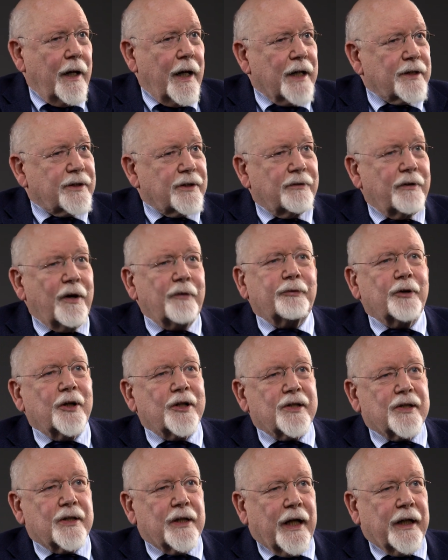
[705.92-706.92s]
As a
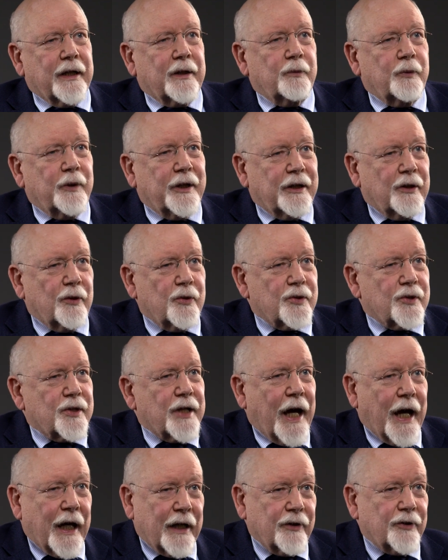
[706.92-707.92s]
reference light, we use
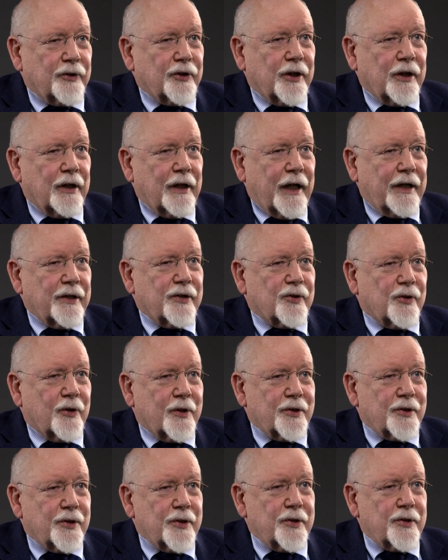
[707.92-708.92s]
halogen light
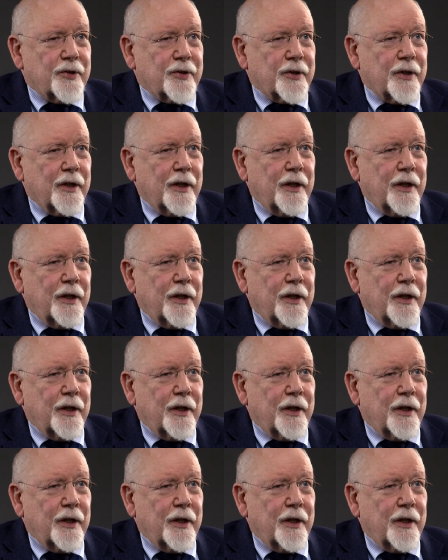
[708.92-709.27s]
sources,